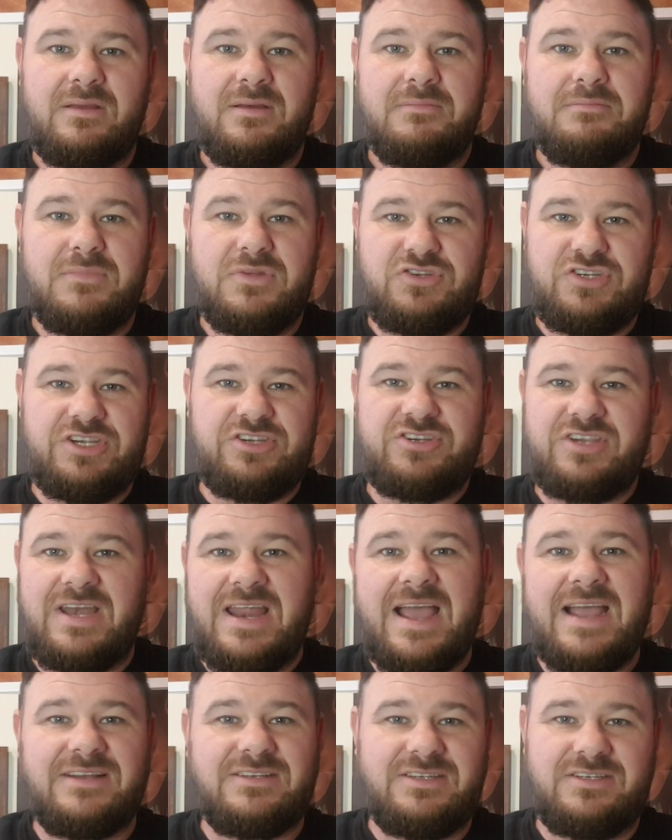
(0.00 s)
magician
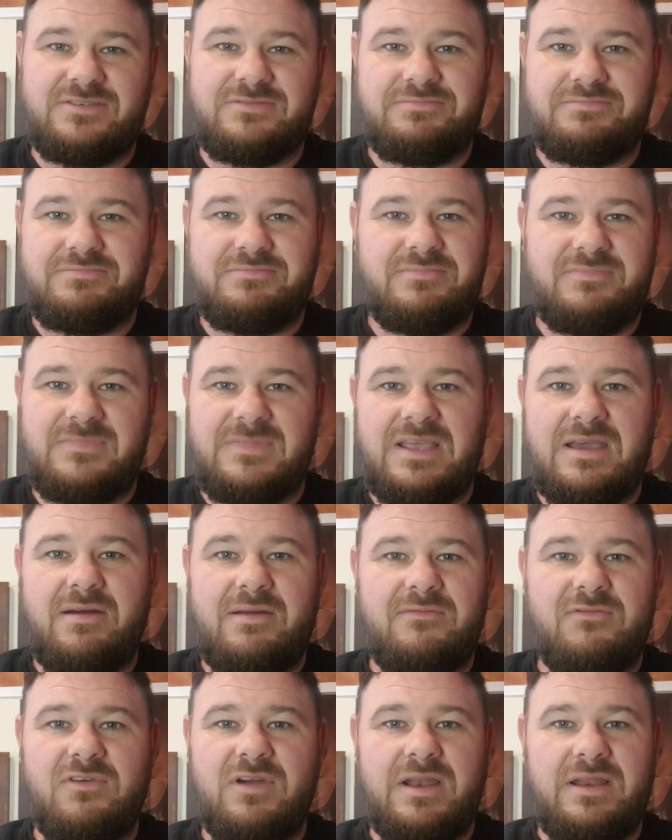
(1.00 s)
act. It's
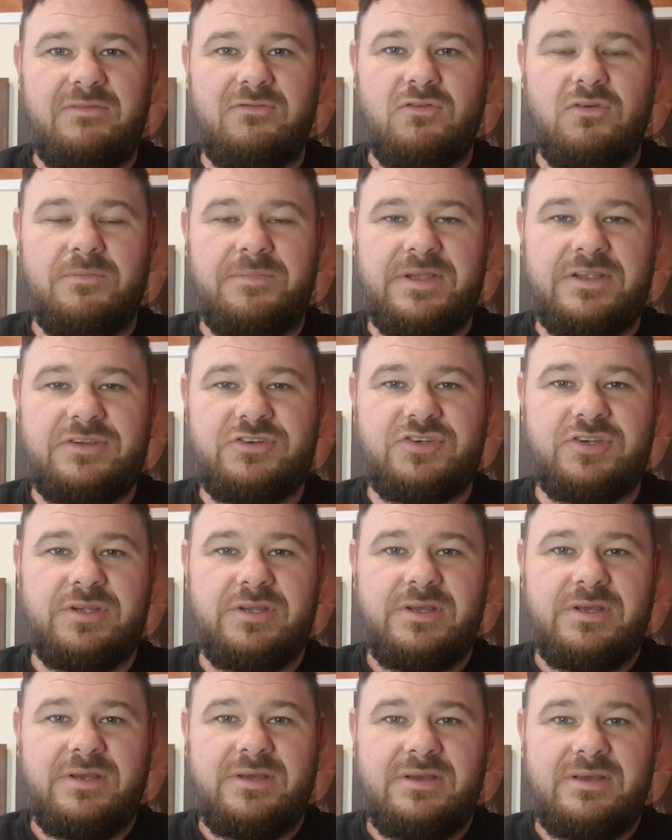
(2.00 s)
going really rubbish.
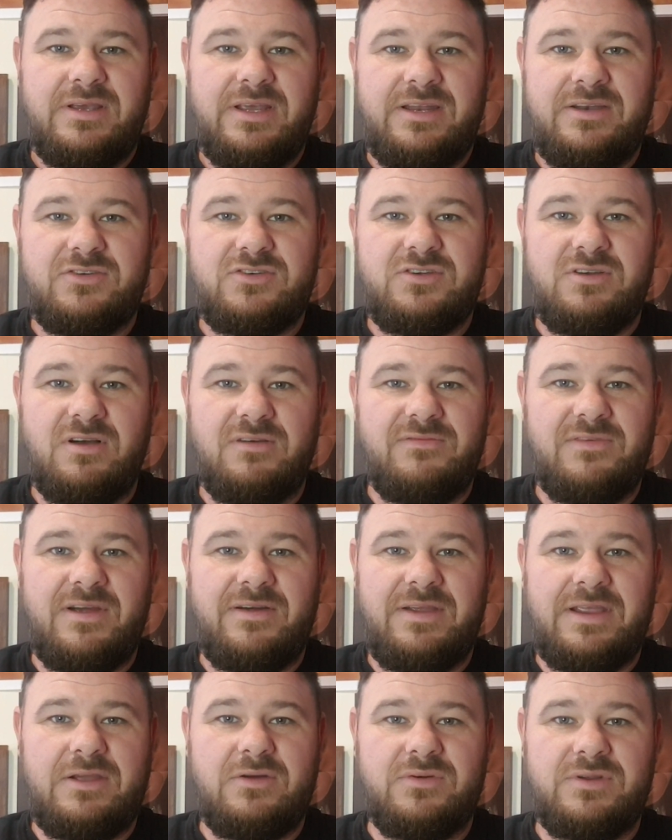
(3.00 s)
He's just not
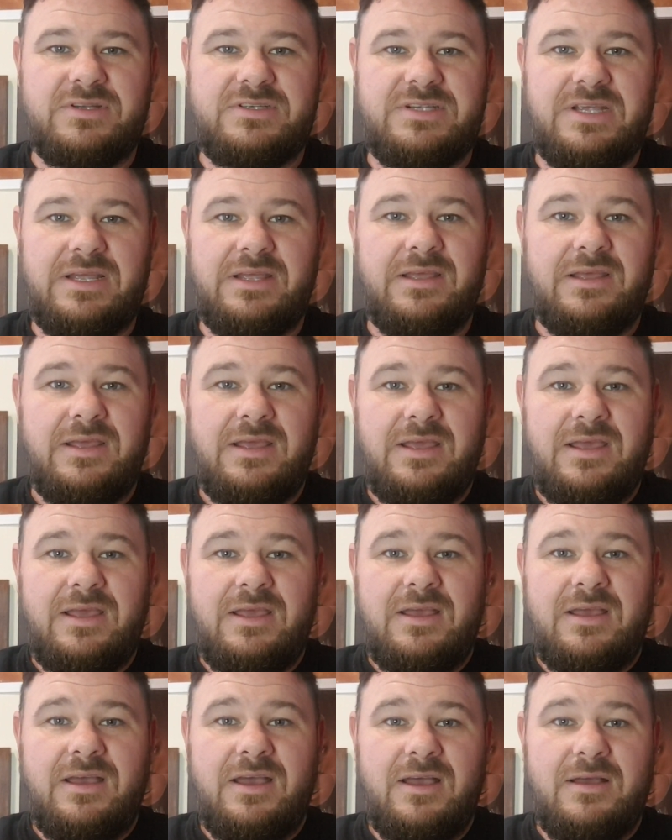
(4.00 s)
very good at it.
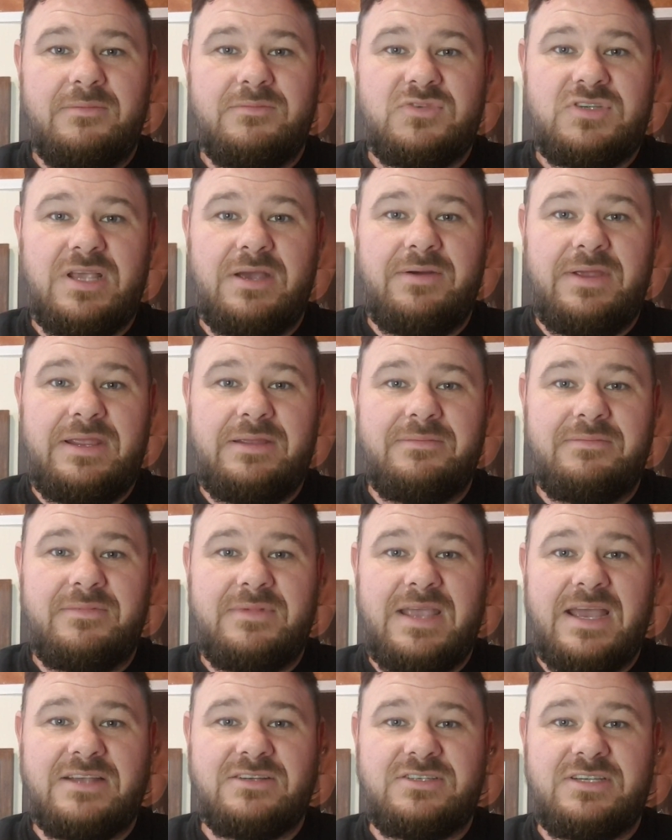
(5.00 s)
So he
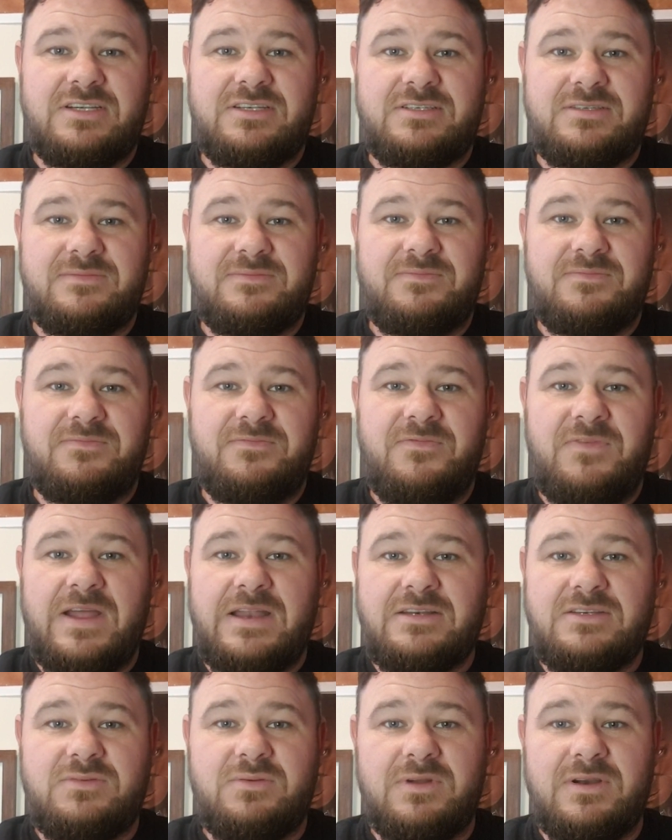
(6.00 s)
gets this
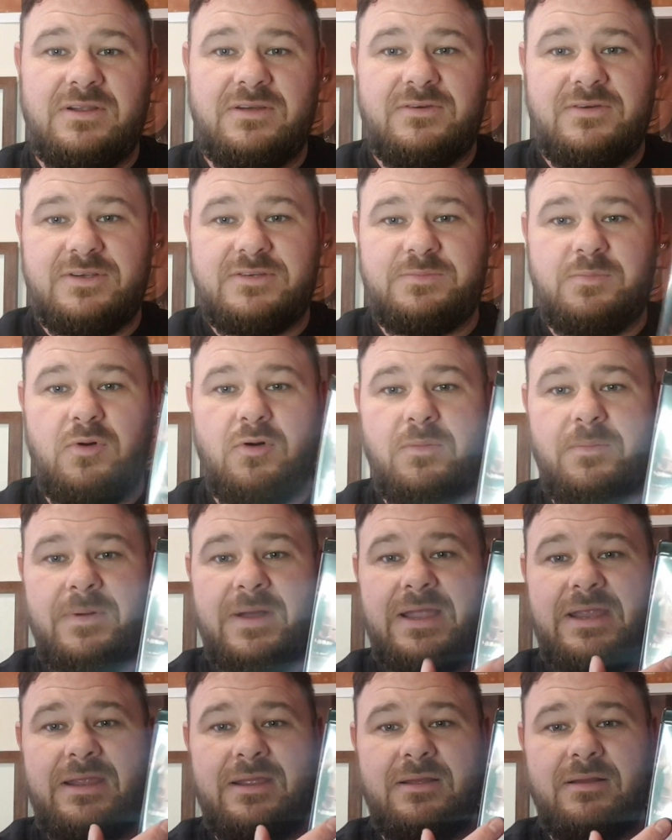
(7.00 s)
ventriloquist
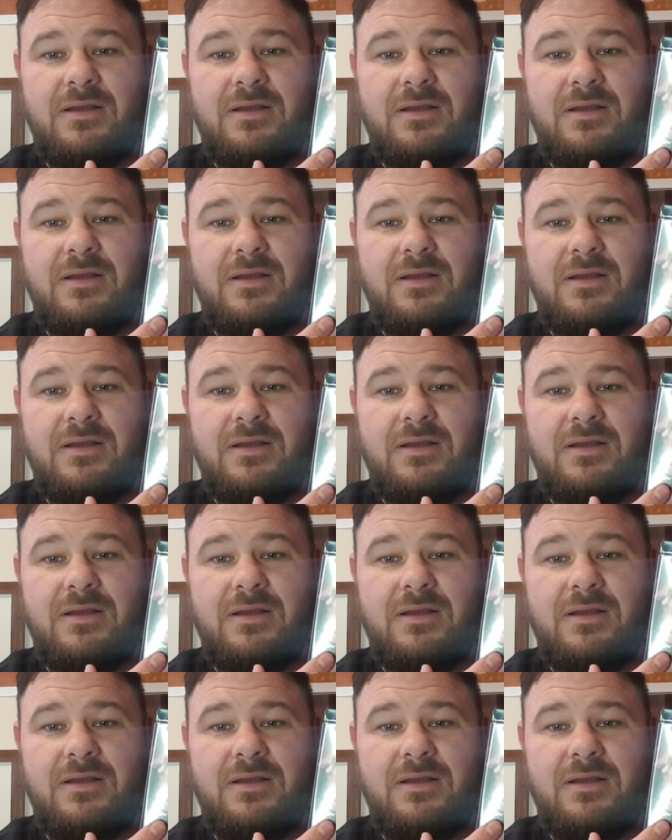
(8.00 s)
puppet